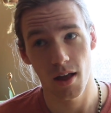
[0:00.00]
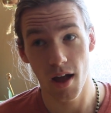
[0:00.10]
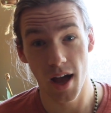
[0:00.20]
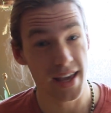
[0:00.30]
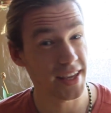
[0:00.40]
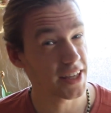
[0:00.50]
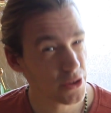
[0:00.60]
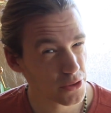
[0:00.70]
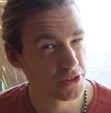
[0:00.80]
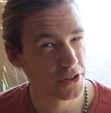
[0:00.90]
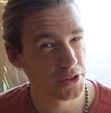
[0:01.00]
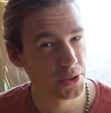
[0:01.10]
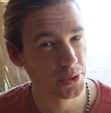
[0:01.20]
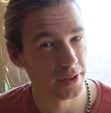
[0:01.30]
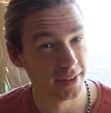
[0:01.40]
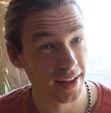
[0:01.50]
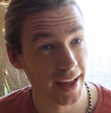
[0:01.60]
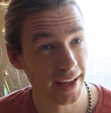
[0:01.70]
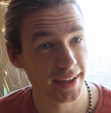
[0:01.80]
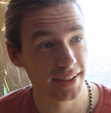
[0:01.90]
I used to,
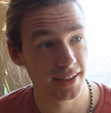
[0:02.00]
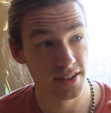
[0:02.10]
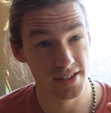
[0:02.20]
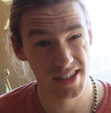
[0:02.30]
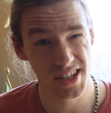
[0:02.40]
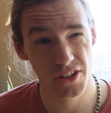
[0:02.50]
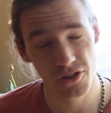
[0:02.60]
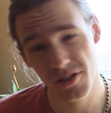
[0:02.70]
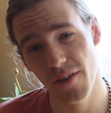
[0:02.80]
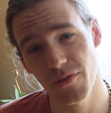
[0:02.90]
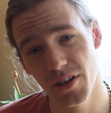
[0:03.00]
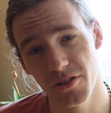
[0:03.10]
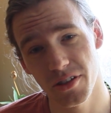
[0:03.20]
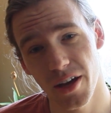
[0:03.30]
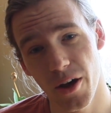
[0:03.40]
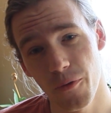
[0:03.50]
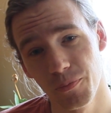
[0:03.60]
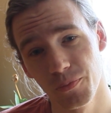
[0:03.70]
like 6 or 7 years ago,